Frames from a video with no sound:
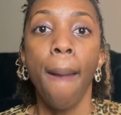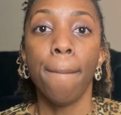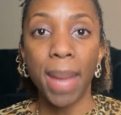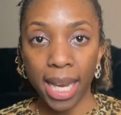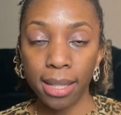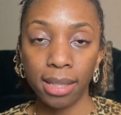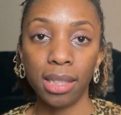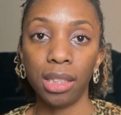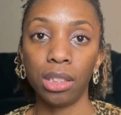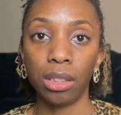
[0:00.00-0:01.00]
making this
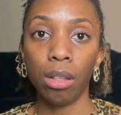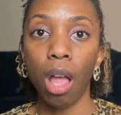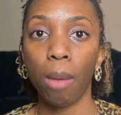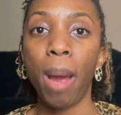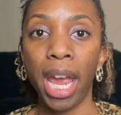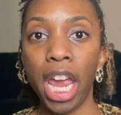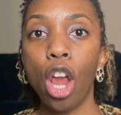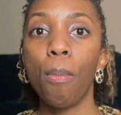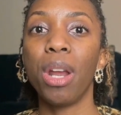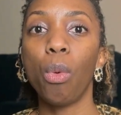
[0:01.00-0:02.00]
decision to lock my
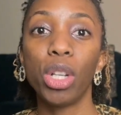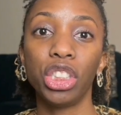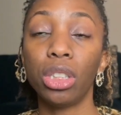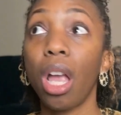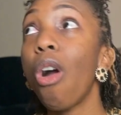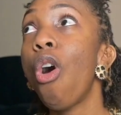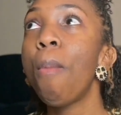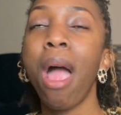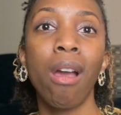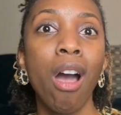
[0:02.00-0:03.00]
hair, but it wasn't just like, oh
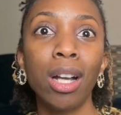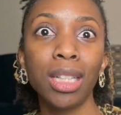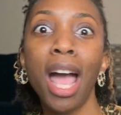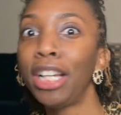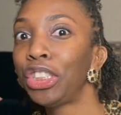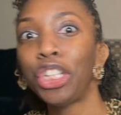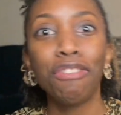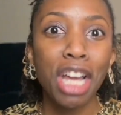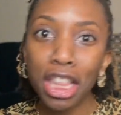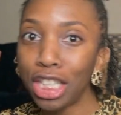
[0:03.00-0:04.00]
my gosh, I should
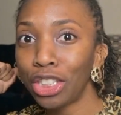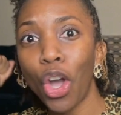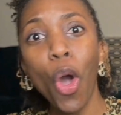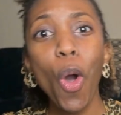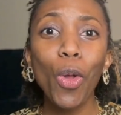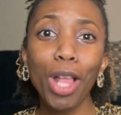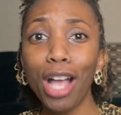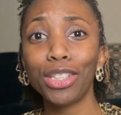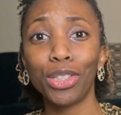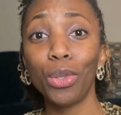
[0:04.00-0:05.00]
have done this a whole
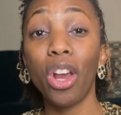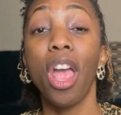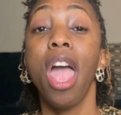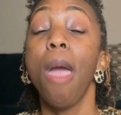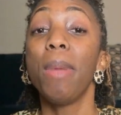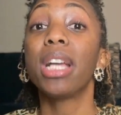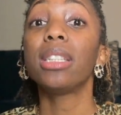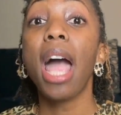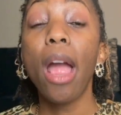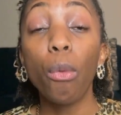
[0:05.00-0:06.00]
lot sooner,
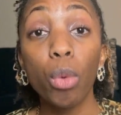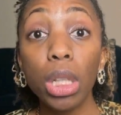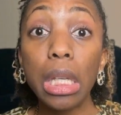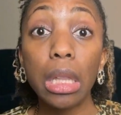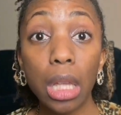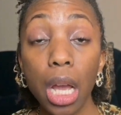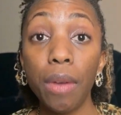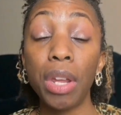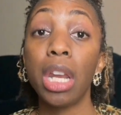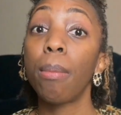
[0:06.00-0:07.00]
because I really
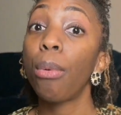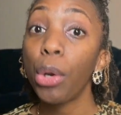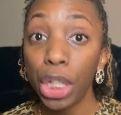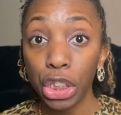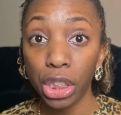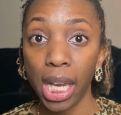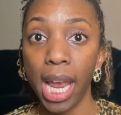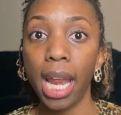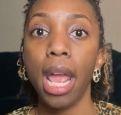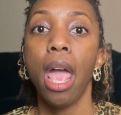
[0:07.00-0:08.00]
loved and
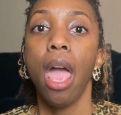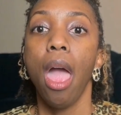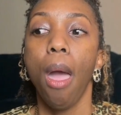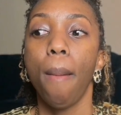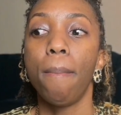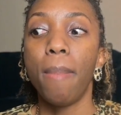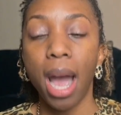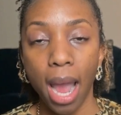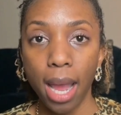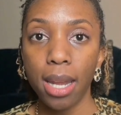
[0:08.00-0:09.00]
appreciated
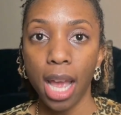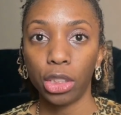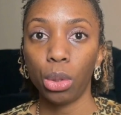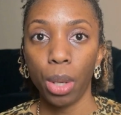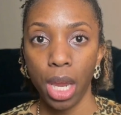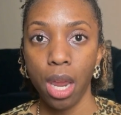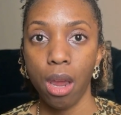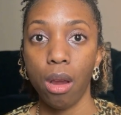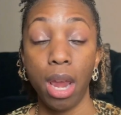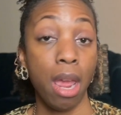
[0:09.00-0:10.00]
my natural
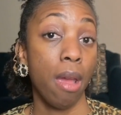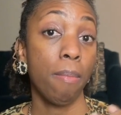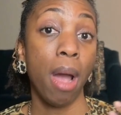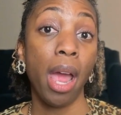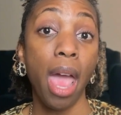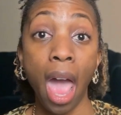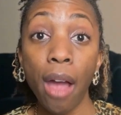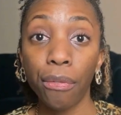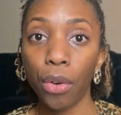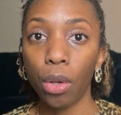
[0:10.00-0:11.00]
hair and my
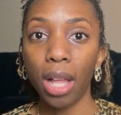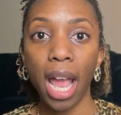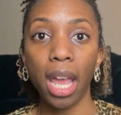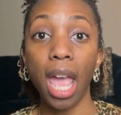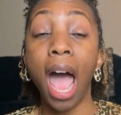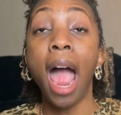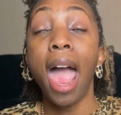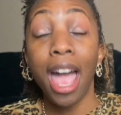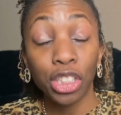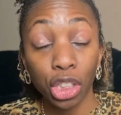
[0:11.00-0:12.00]
afro. Like, I
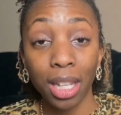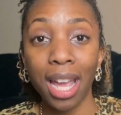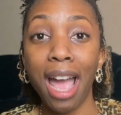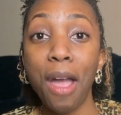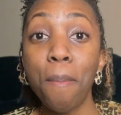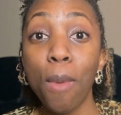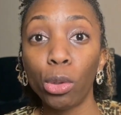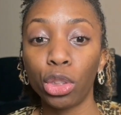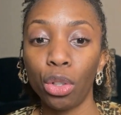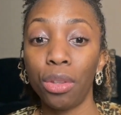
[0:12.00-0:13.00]
actually got
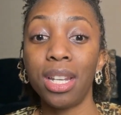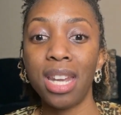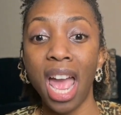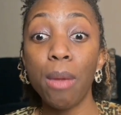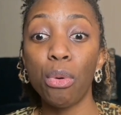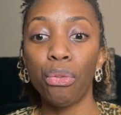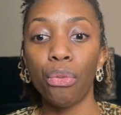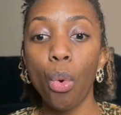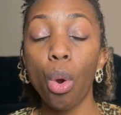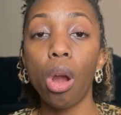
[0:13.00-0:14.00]
emotional the night
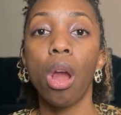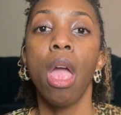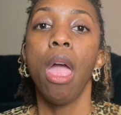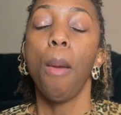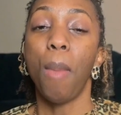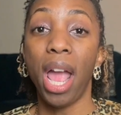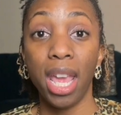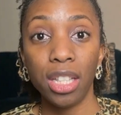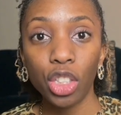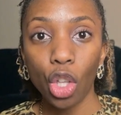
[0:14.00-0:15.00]
before my
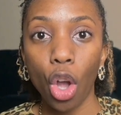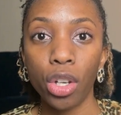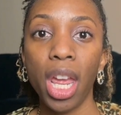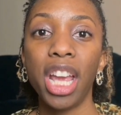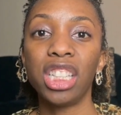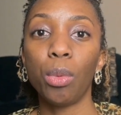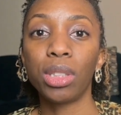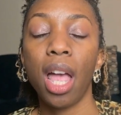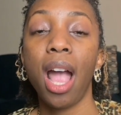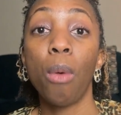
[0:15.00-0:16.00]
install day, because it
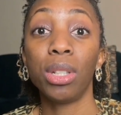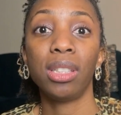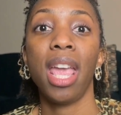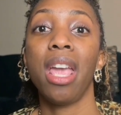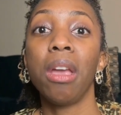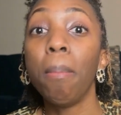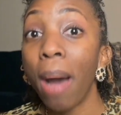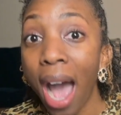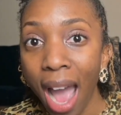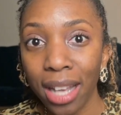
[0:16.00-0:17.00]
was like I was saying
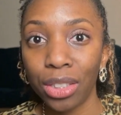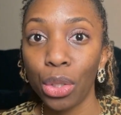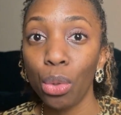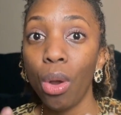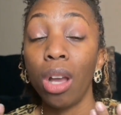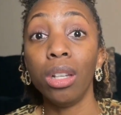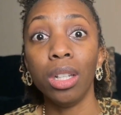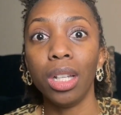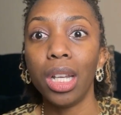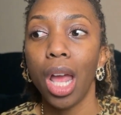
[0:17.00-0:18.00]
goodbye to a
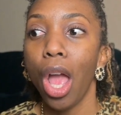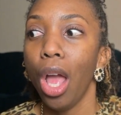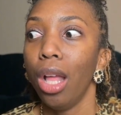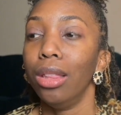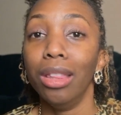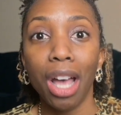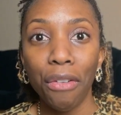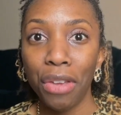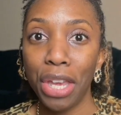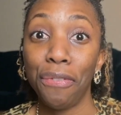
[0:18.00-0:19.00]
good
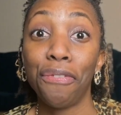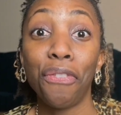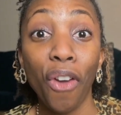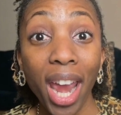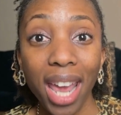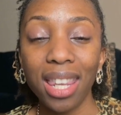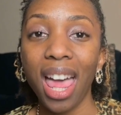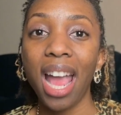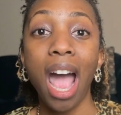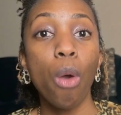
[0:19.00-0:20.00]
loving friend.
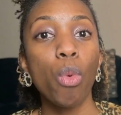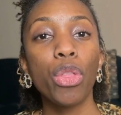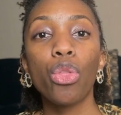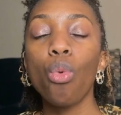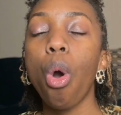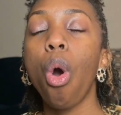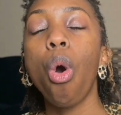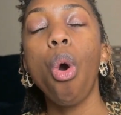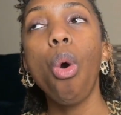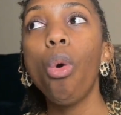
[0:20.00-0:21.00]
Like, I went through a
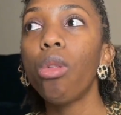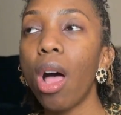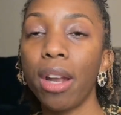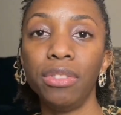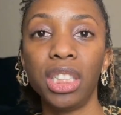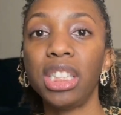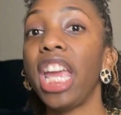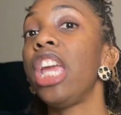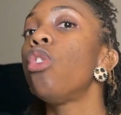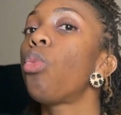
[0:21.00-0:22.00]
whole lot of just
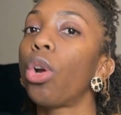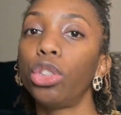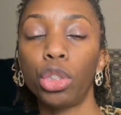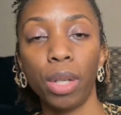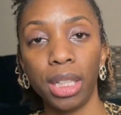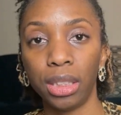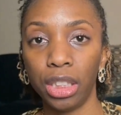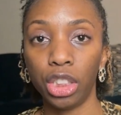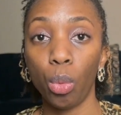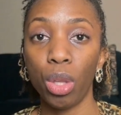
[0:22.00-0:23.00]
inward
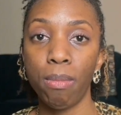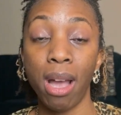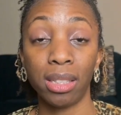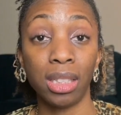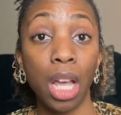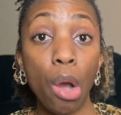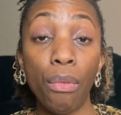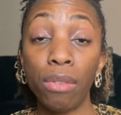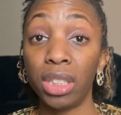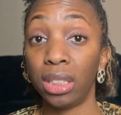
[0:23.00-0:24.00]
transition with
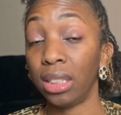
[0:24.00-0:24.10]
myself, of just